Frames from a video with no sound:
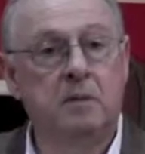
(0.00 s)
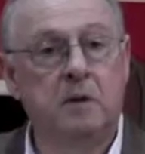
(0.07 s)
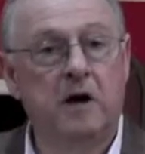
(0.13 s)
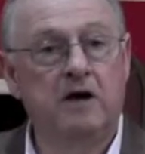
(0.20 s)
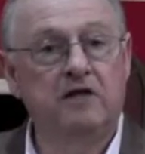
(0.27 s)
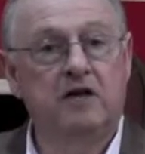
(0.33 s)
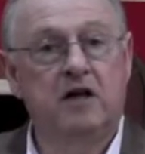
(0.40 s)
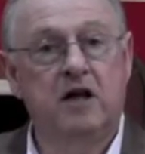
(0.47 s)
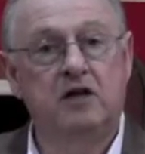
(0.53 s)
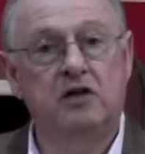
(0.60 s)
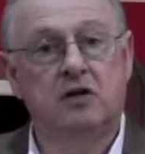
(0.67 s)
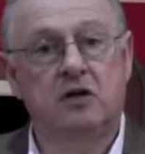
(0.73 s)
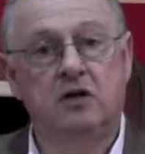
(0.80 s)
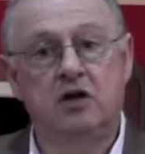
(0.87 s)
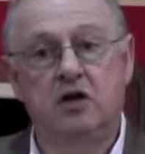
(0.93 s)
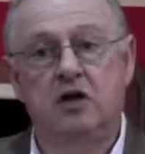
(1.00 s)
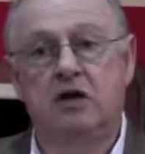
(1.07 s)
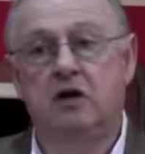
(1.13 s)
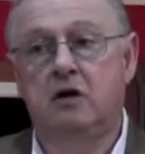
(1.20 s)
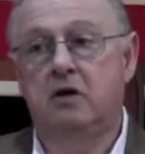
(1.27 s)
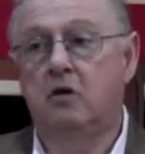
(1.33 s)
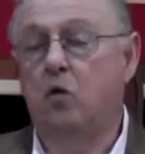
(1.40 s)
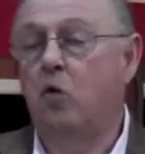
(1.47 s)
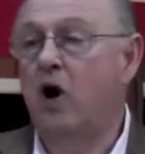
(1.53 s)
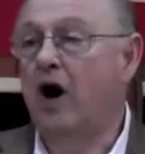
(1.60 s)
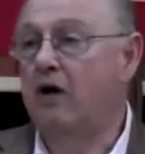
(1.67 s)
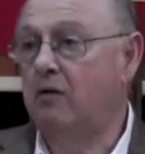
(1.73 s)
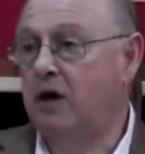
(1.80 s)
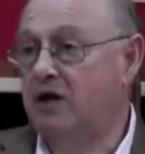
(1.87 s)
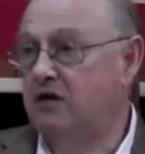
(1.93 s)
in a presidential year
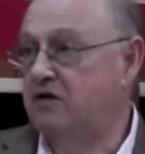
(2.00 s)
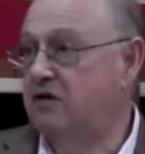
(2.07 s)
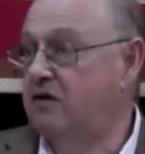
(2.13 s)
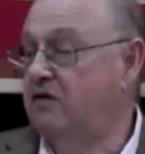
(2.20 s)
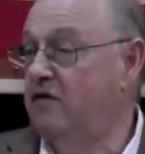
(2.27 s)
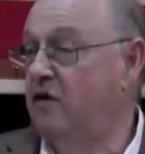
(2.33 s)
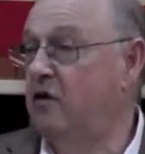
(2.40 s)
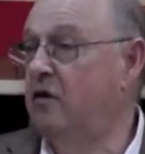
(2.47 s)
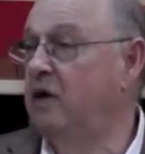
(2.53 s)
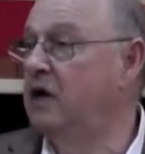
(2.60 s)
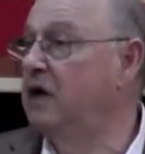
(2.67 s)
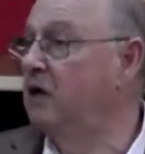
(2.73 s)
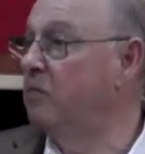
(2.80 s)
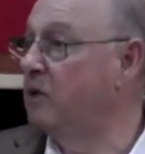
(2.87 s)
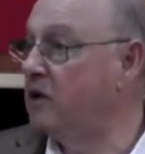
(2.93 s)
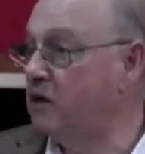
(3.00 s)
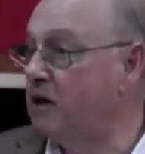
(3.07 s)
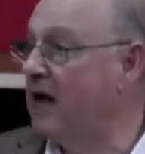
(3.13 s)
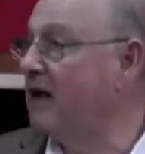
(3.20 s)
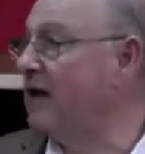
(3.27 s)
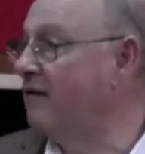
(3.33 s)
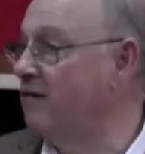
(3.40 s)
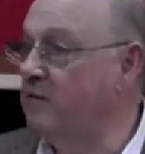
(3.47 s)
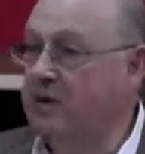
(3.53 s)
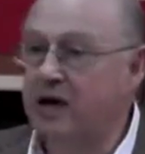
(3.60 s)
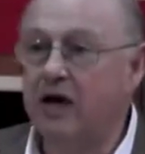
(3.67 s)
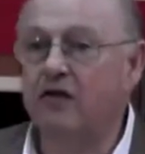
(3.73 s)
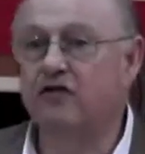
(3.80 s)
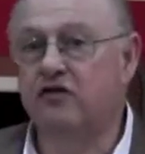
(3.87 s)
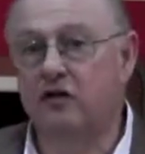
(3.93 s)
want to register to vote, but they're like
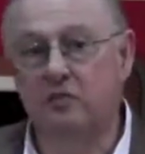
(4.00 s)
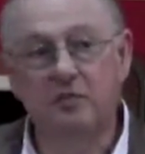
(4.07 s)
everybody else.